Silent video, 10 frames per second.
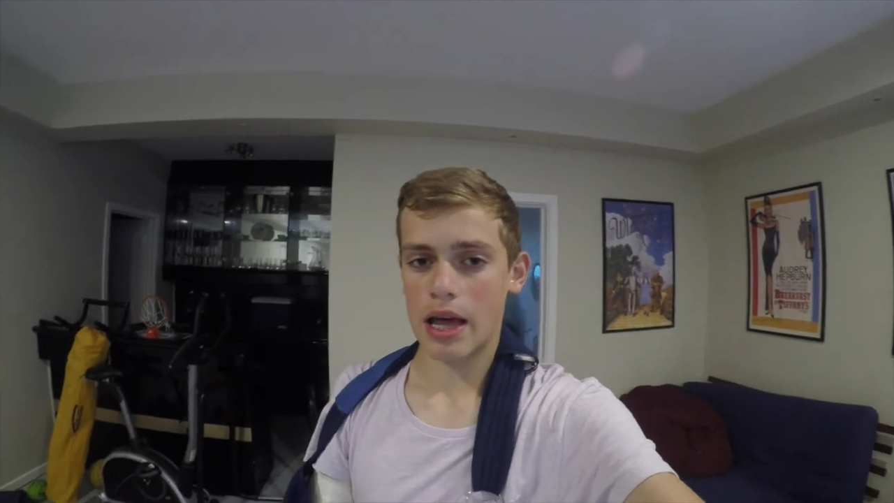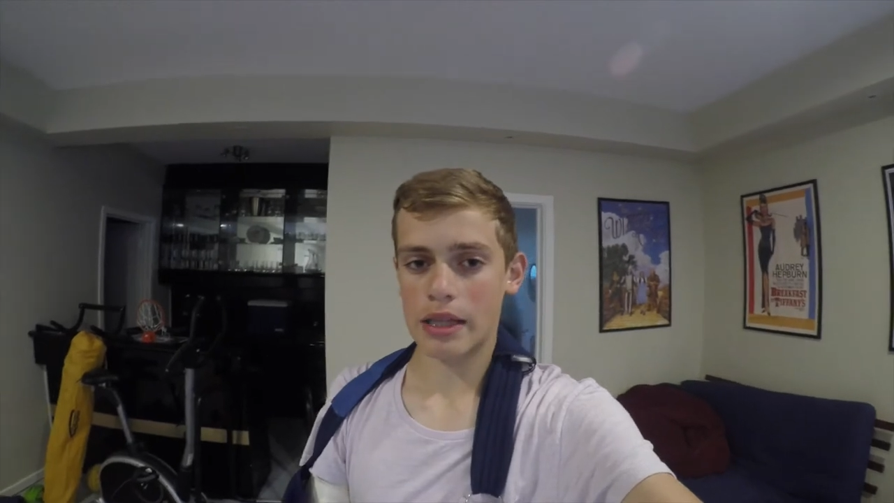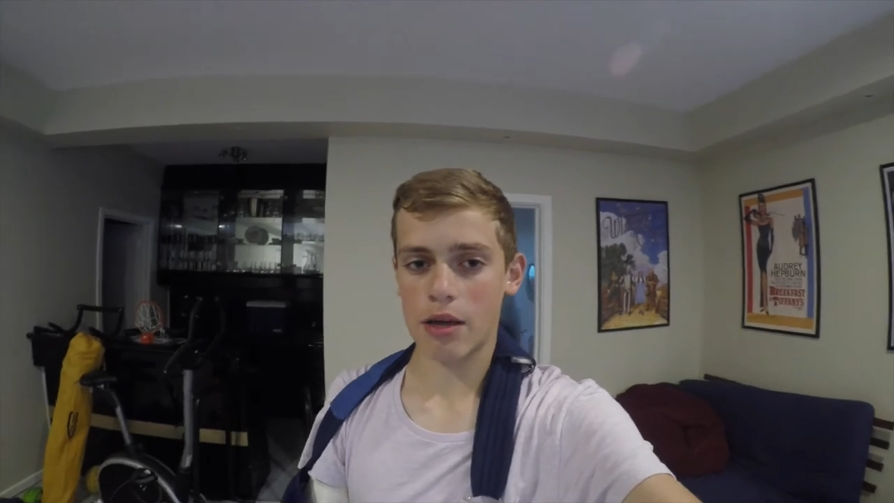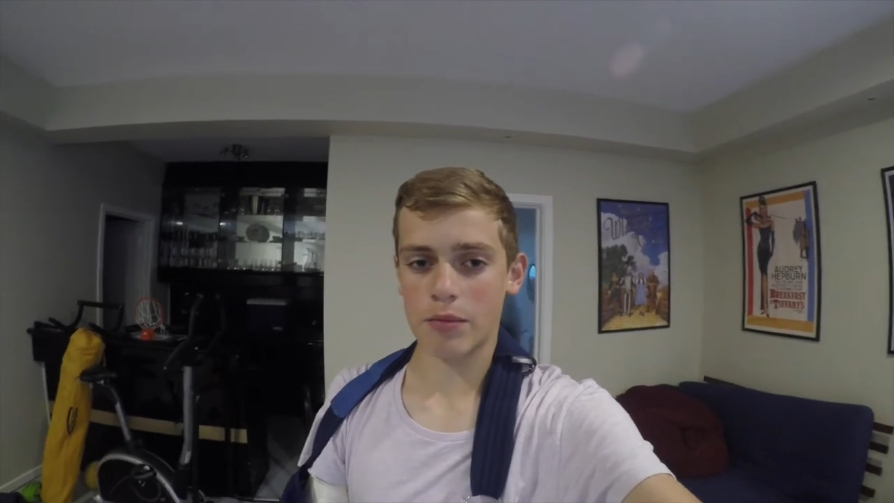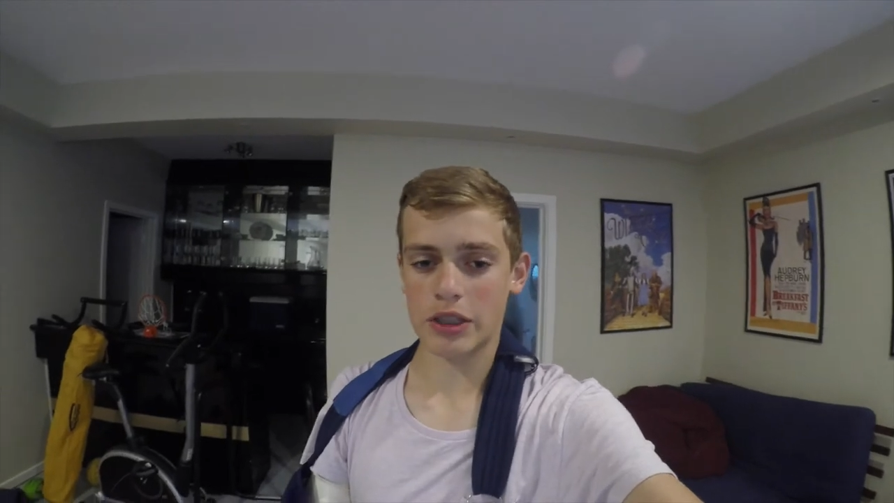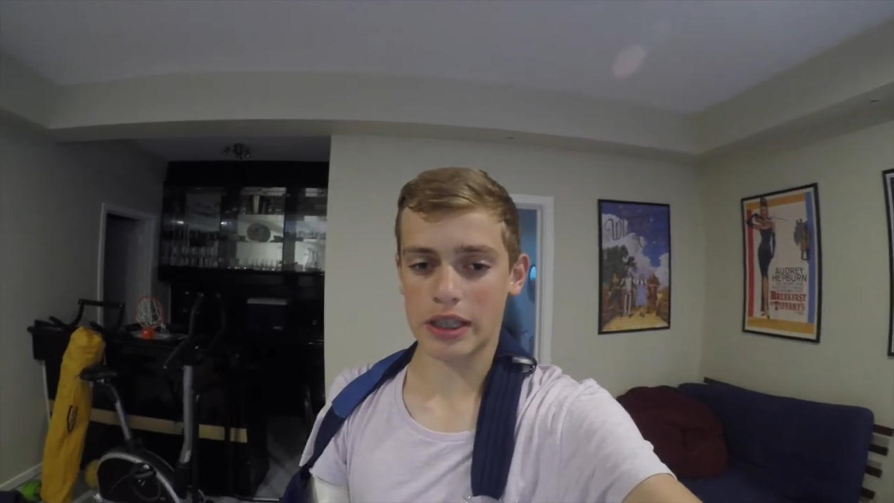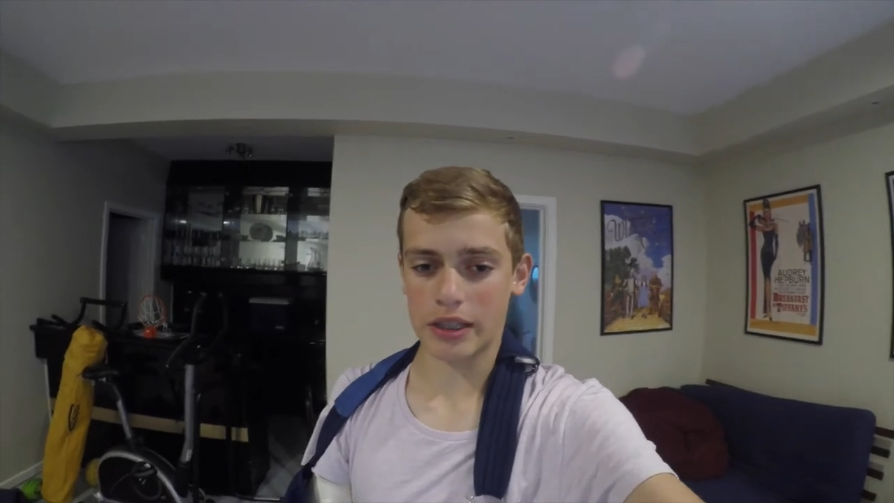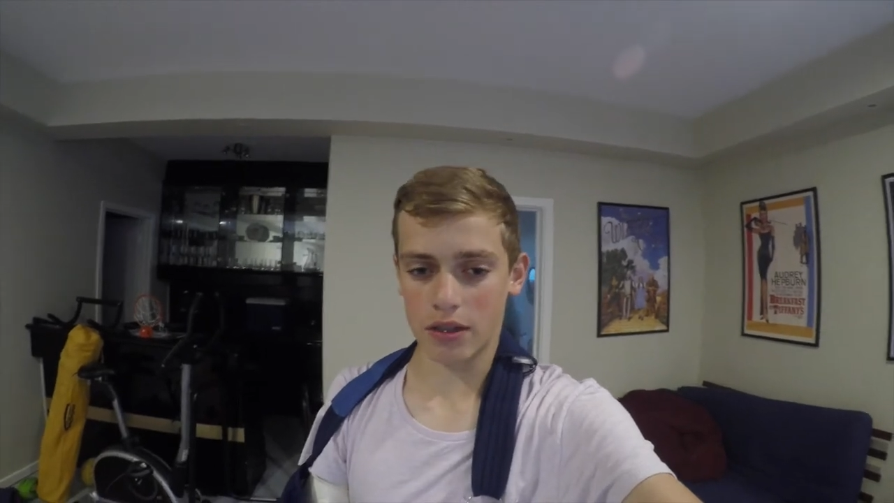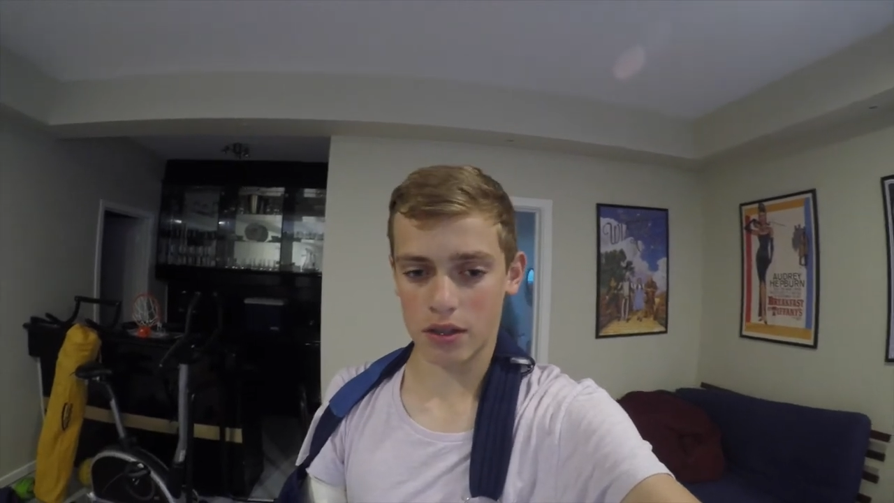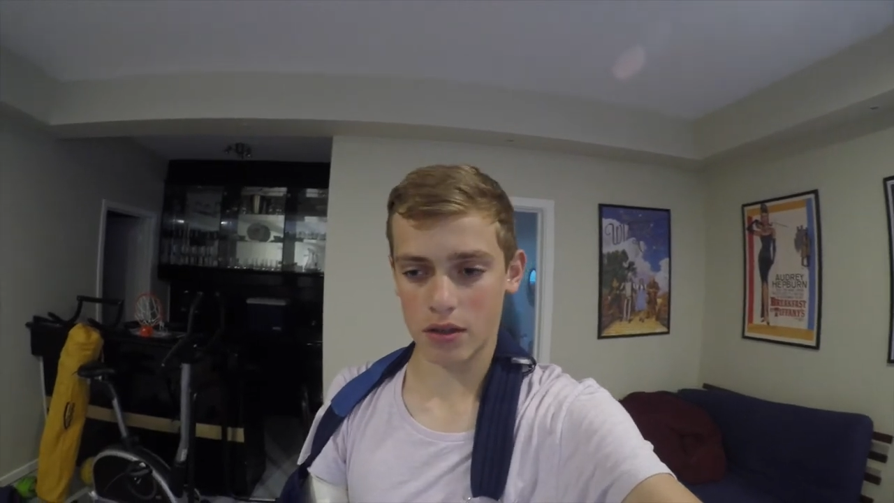Then we just had
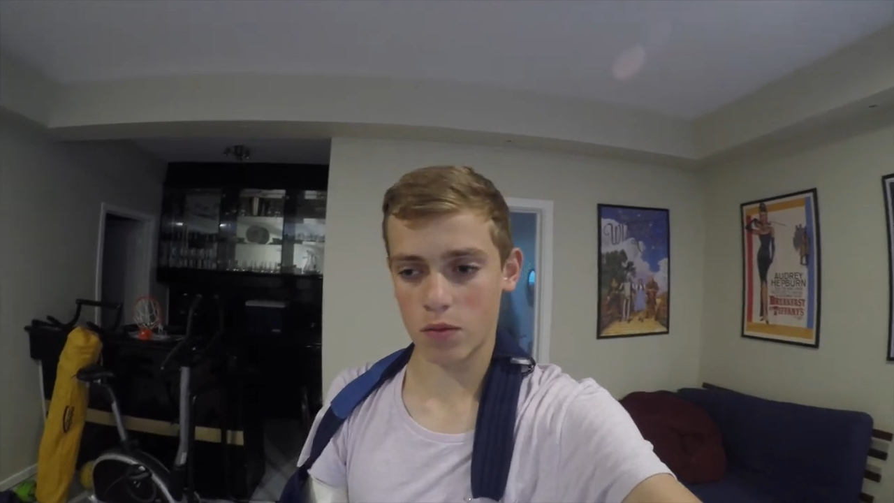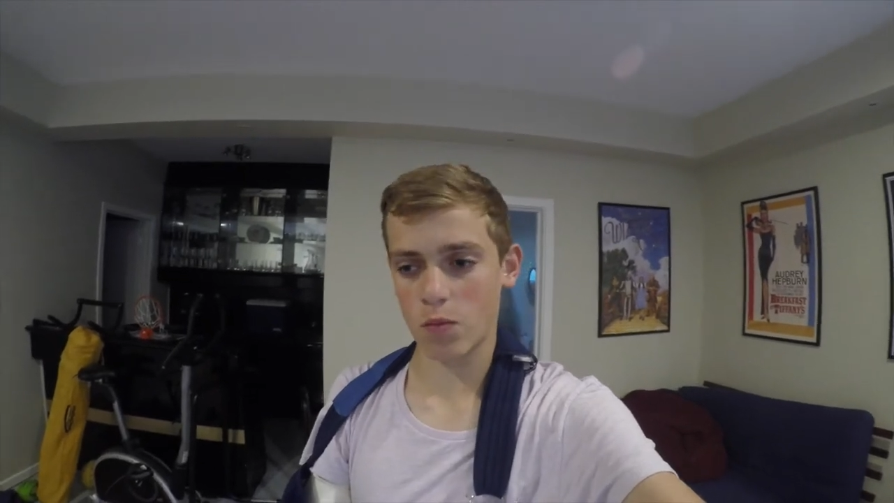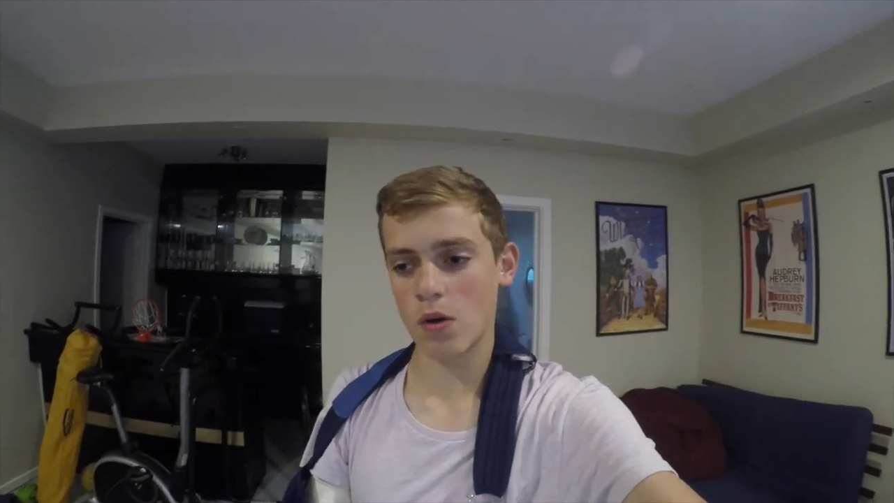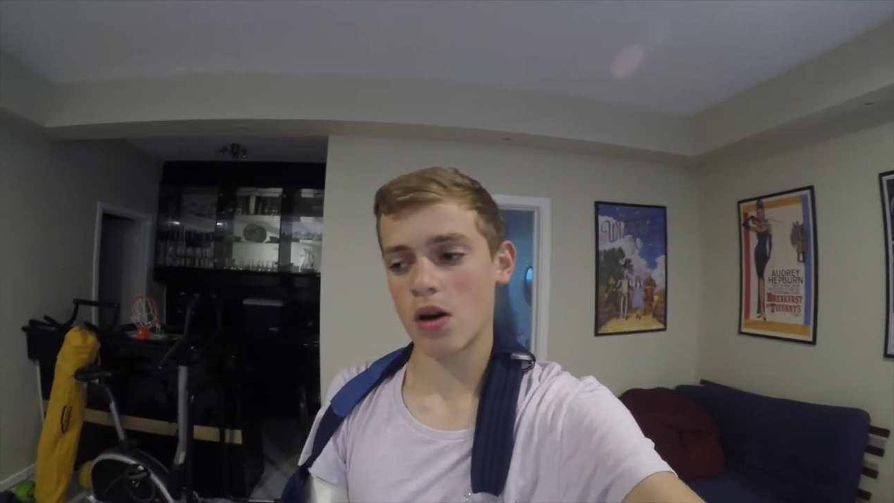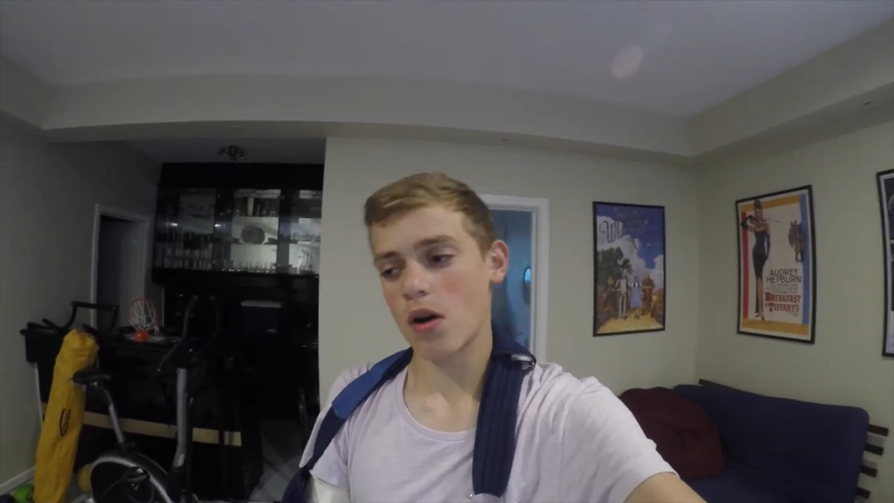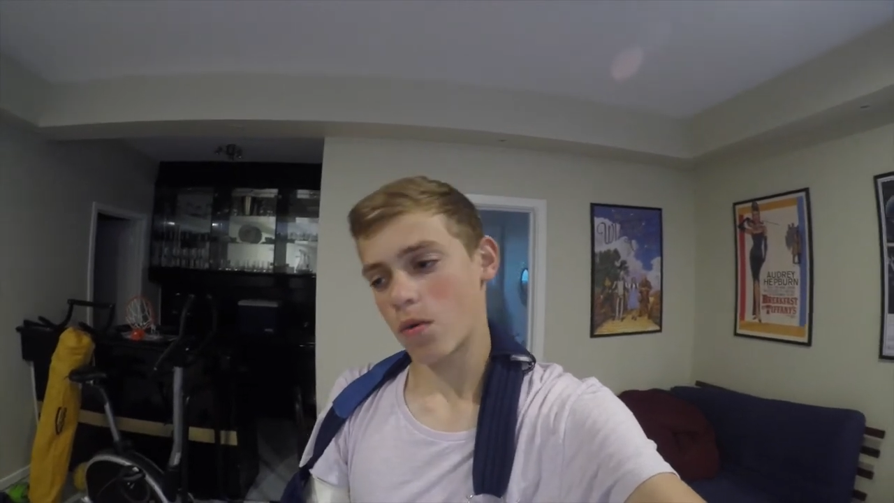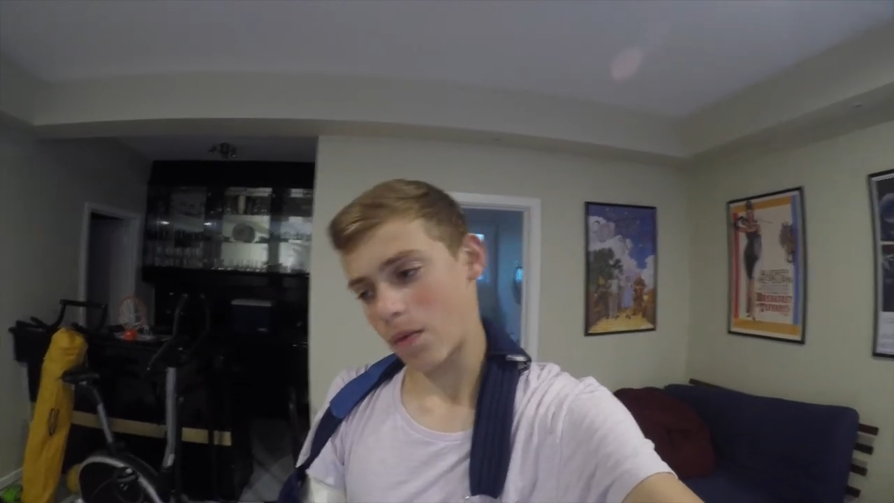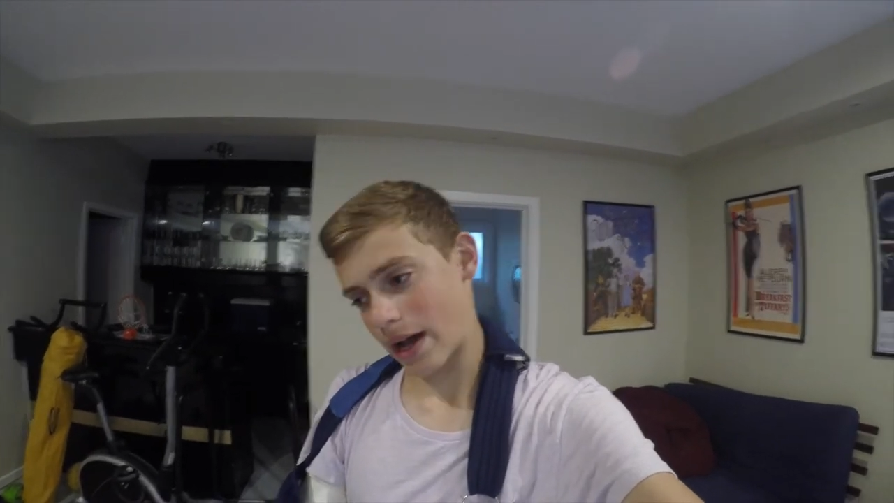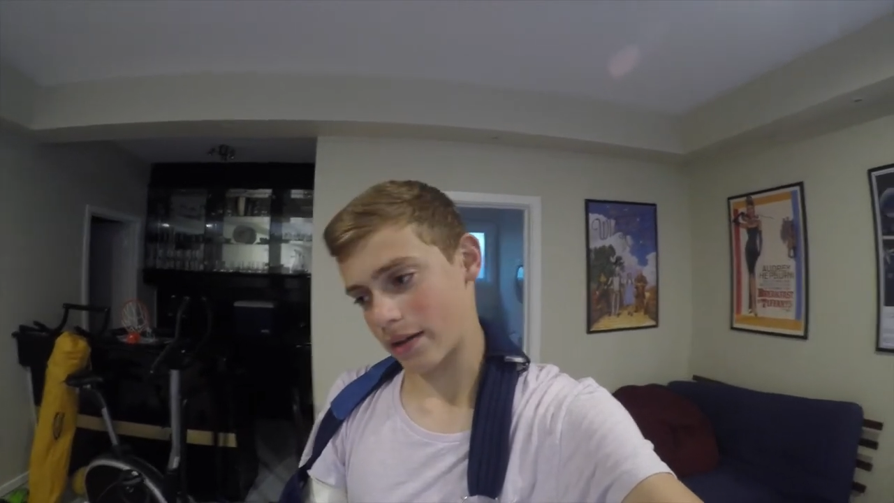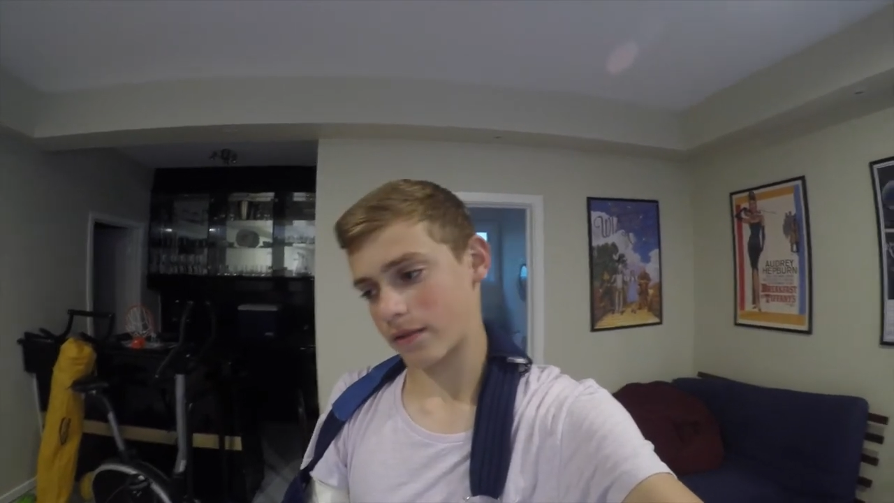to
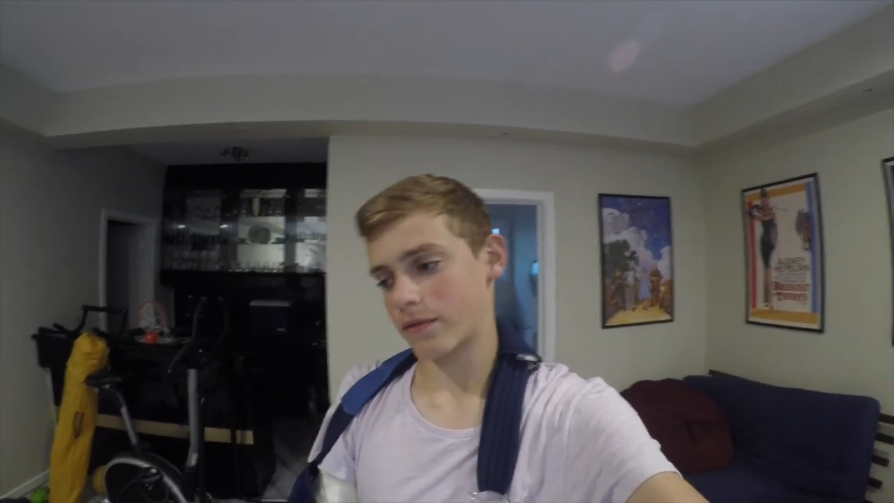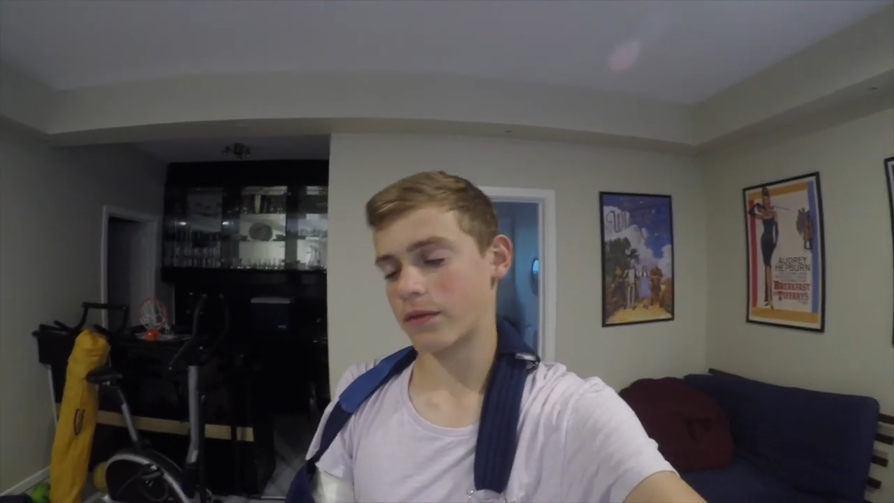wait